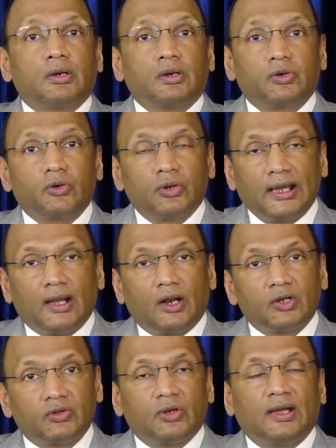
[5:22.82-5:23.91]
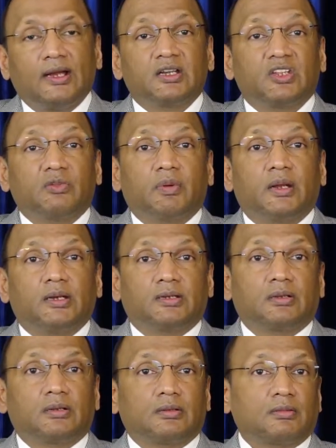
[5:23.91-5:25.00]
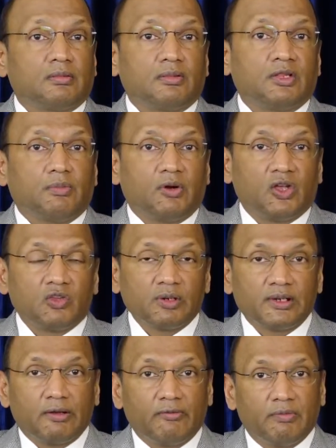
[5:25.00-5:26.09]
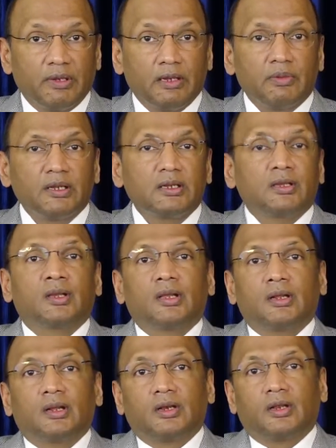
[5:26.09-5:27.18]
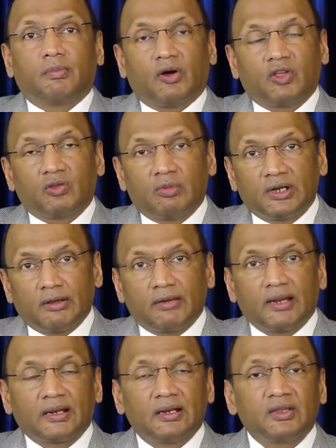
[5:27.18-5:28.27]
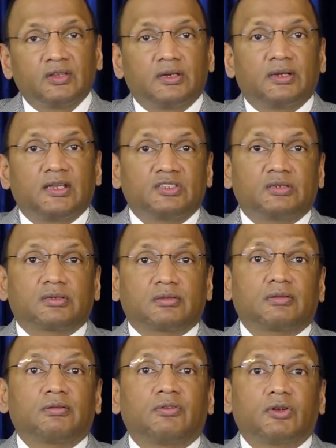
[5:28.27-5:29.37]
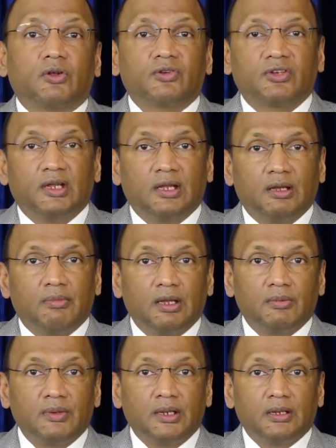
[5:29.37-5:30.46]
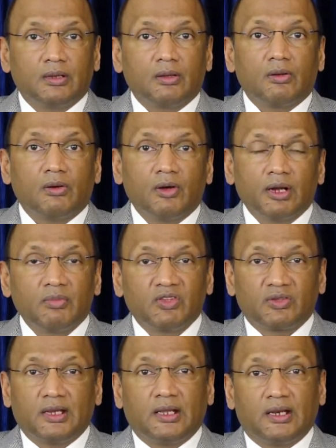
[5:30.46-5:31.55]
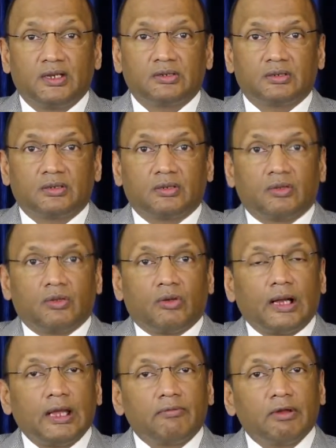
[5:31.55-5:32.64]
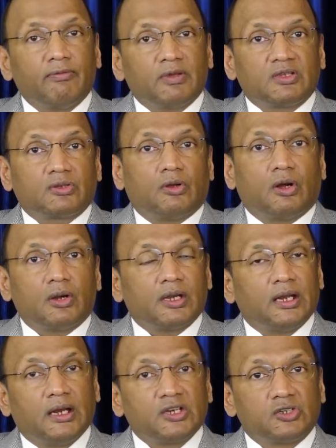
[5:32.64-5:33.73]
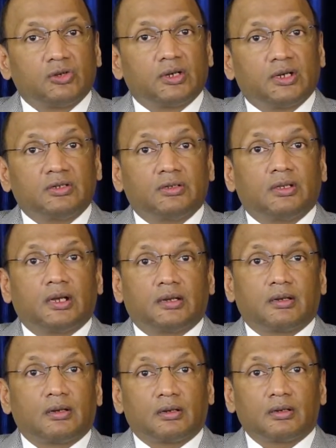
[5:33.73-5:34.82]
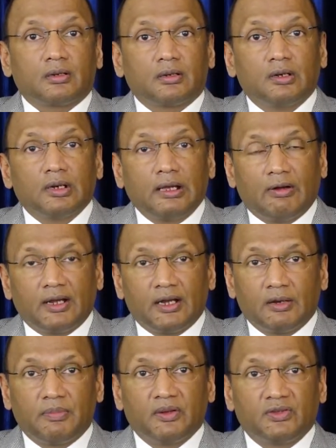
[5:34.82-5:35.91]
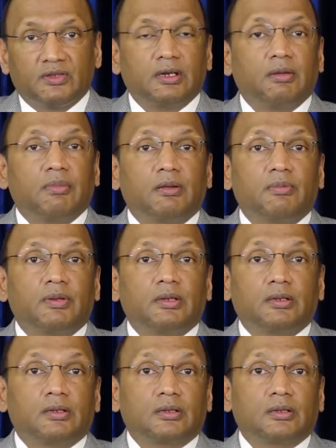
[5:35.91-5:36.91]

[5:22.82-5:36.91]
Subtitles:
should also anticipate the possibility of a baby, the possibility of pregnancy test without seeing a baby, or a miscarriage. So IVF is not an assurance that you'll have 100% a baby,